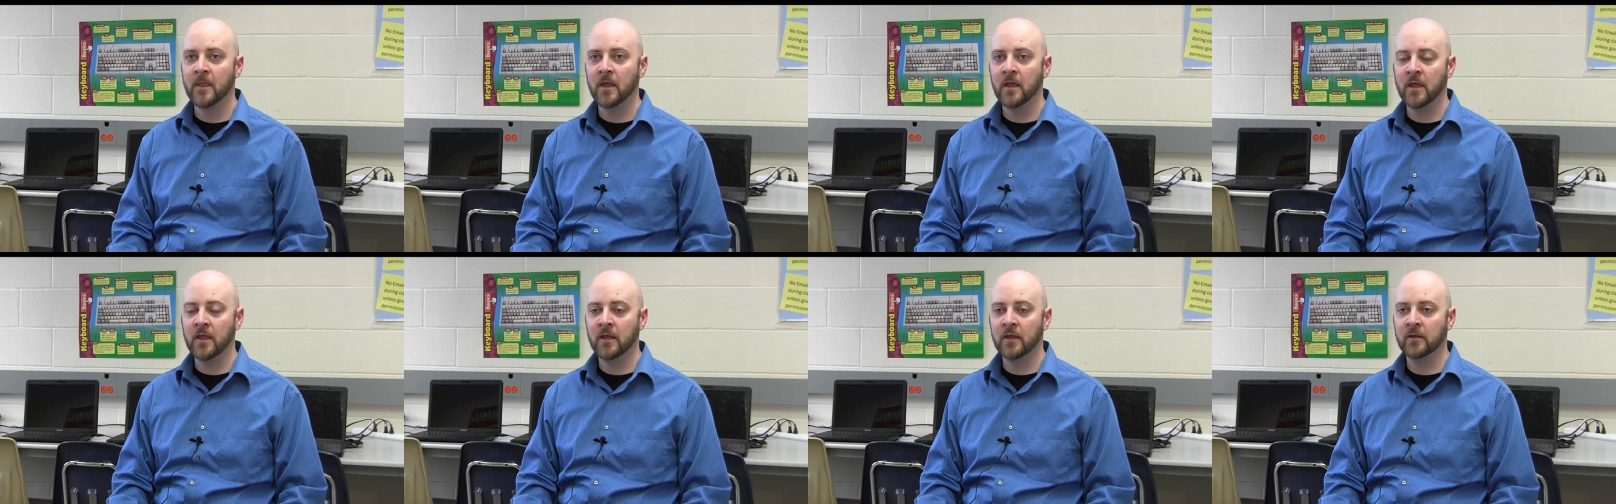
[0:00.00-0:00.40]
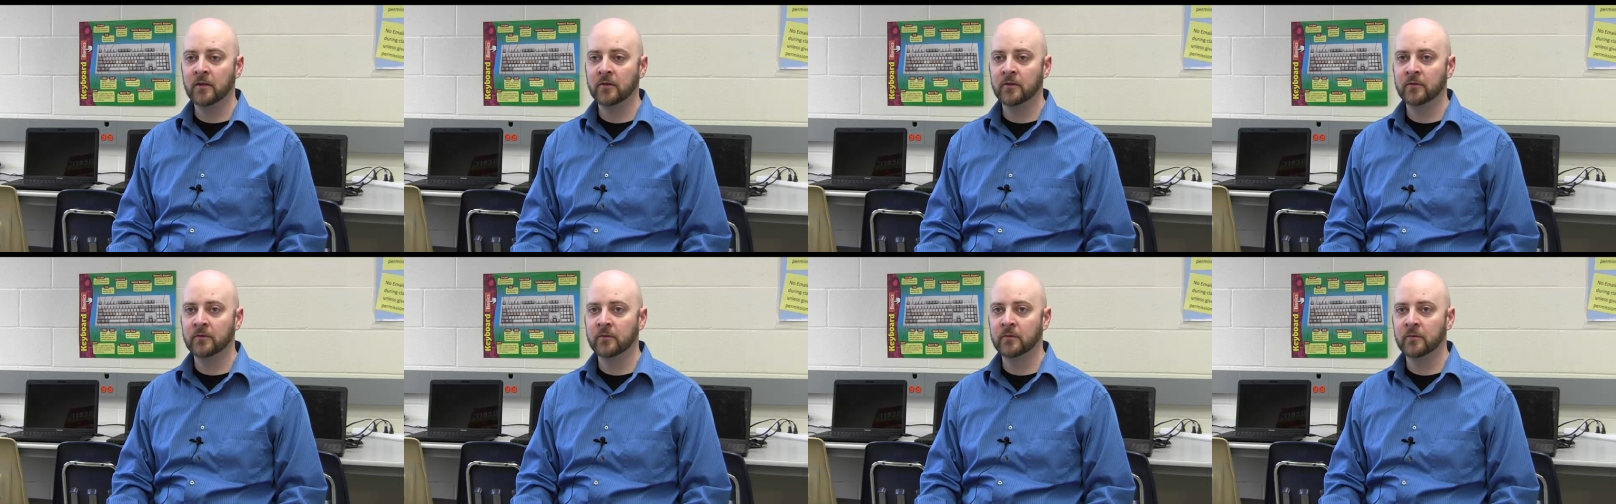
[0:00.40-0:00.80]

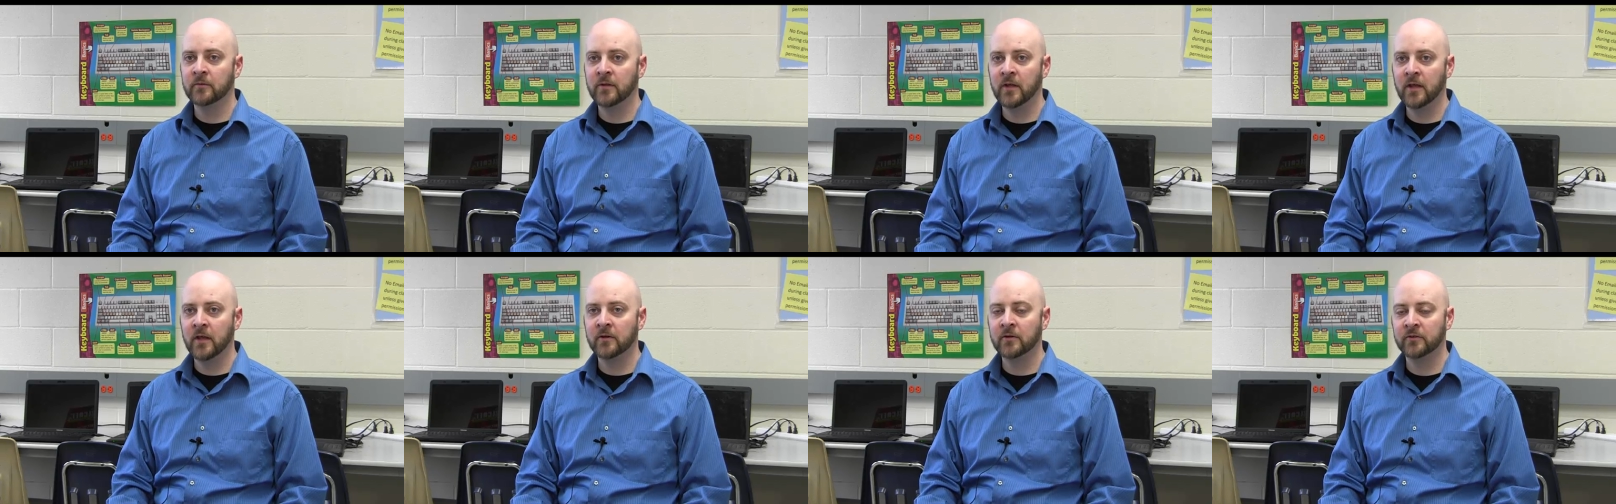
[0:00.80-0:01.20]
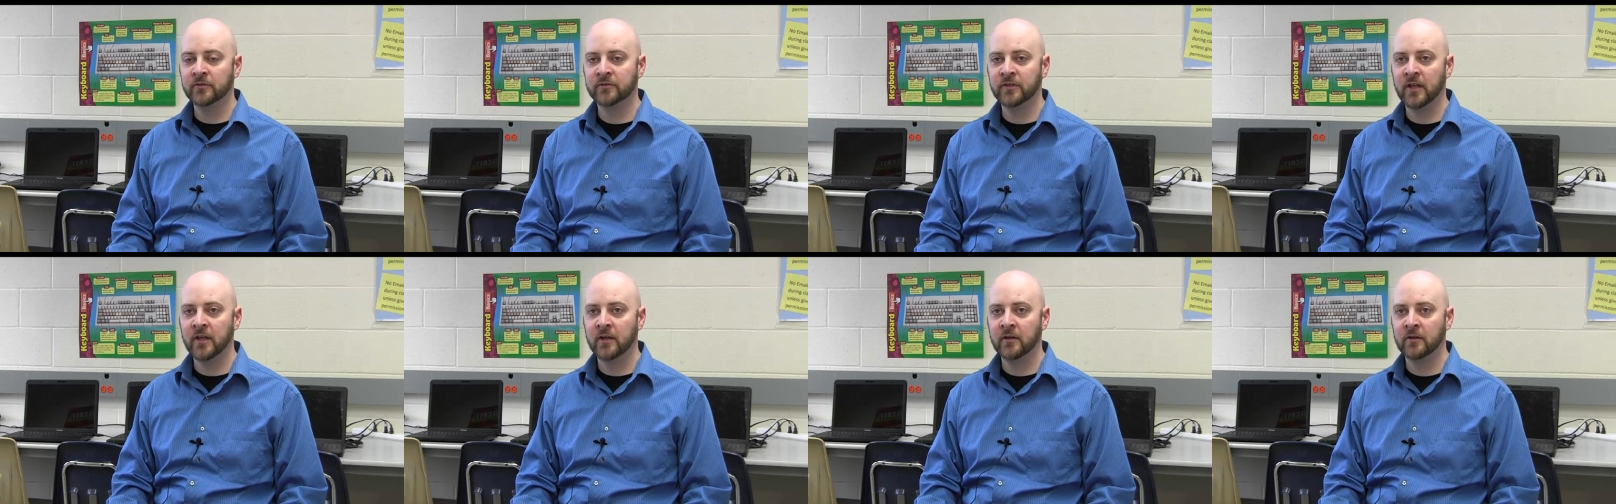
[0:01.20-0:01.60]
And they
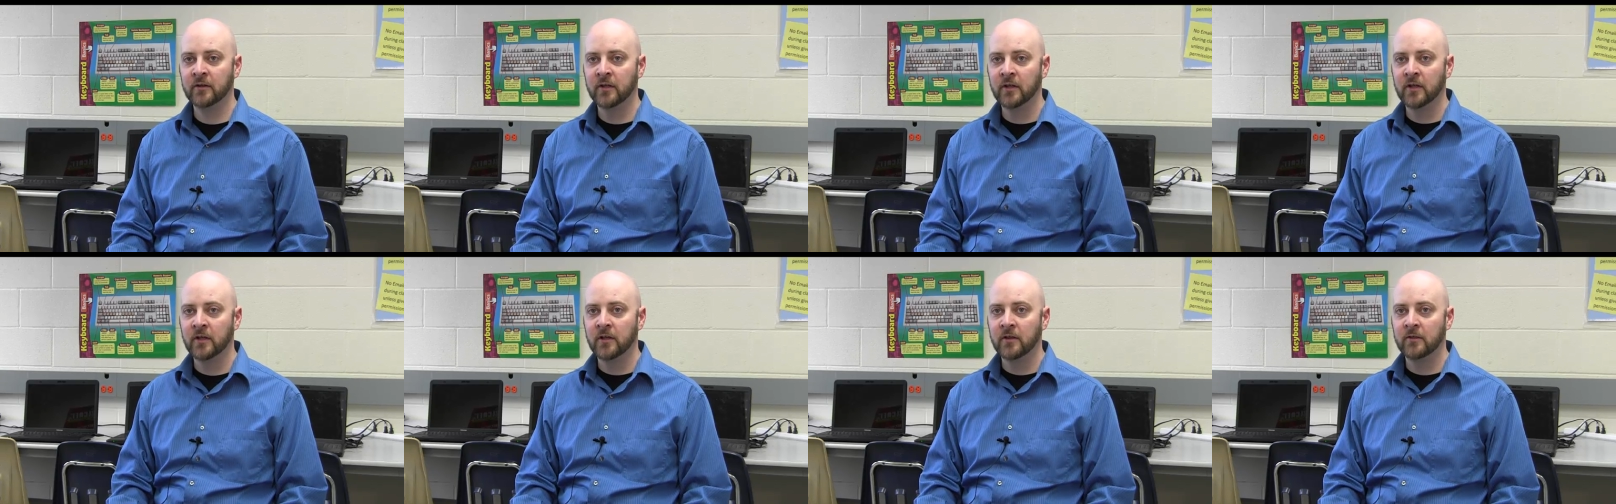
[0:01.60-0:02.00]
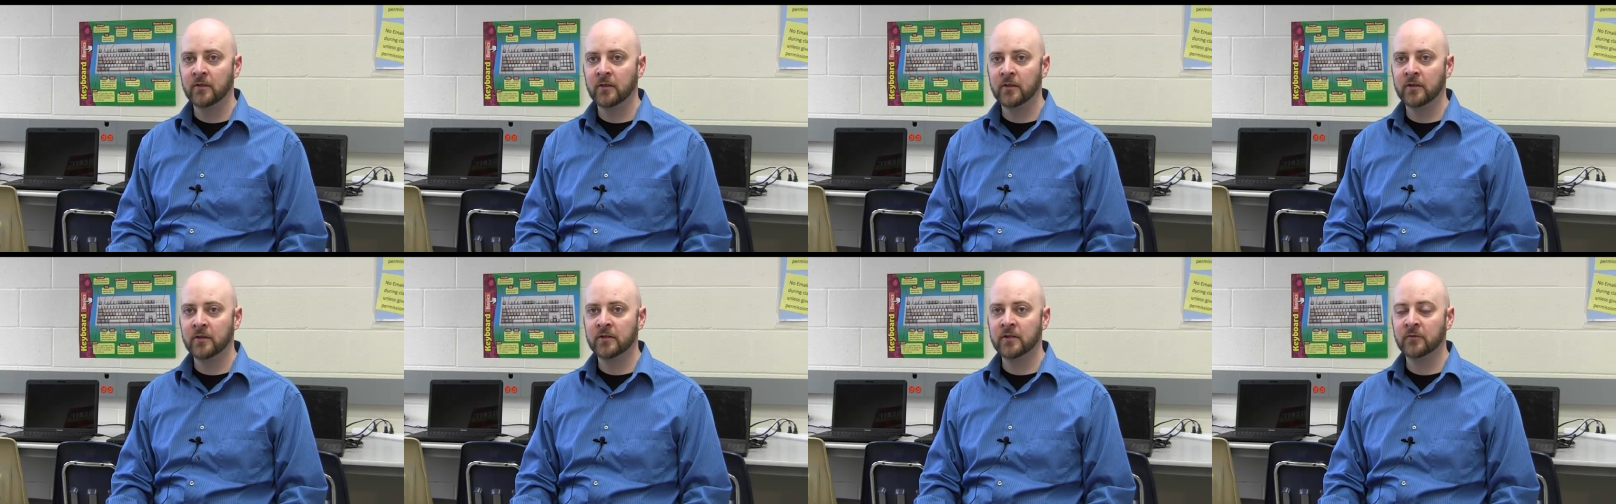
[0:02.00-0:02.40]
understand
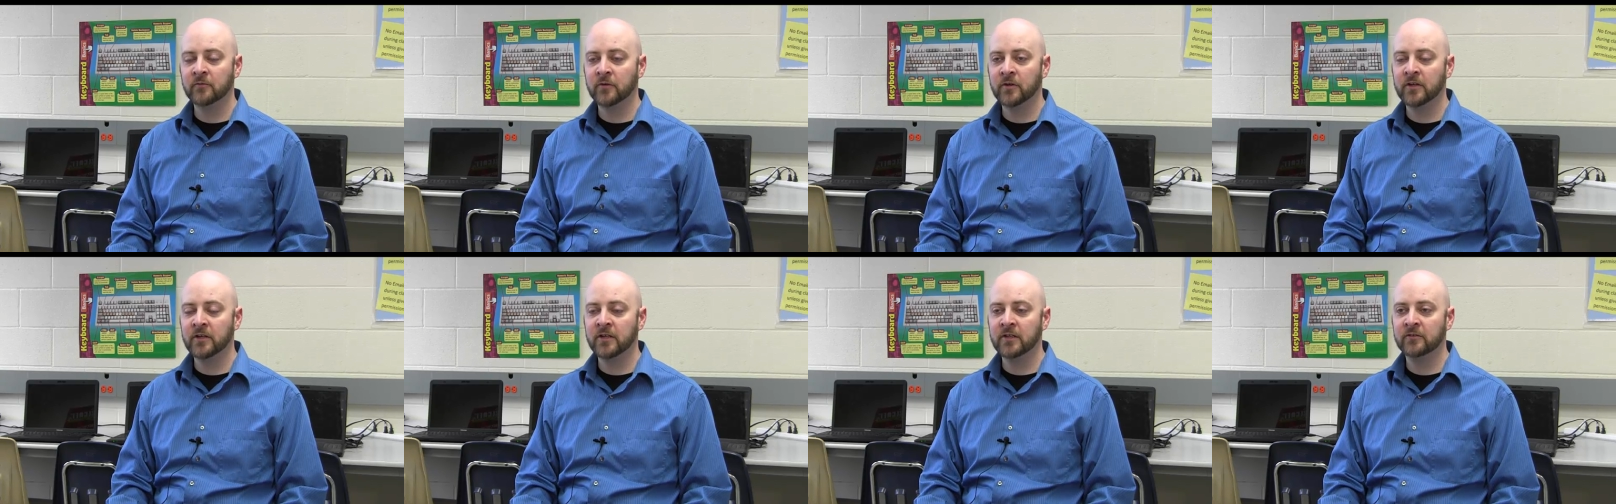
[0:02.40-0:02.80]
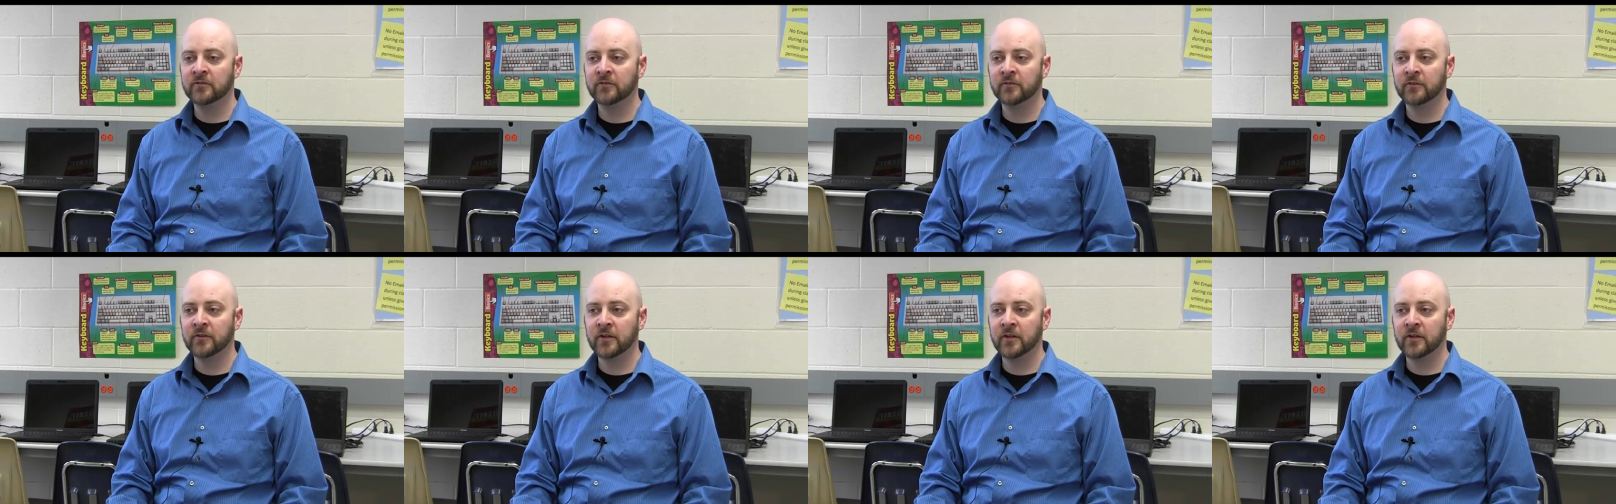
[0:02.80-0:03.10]
the different needs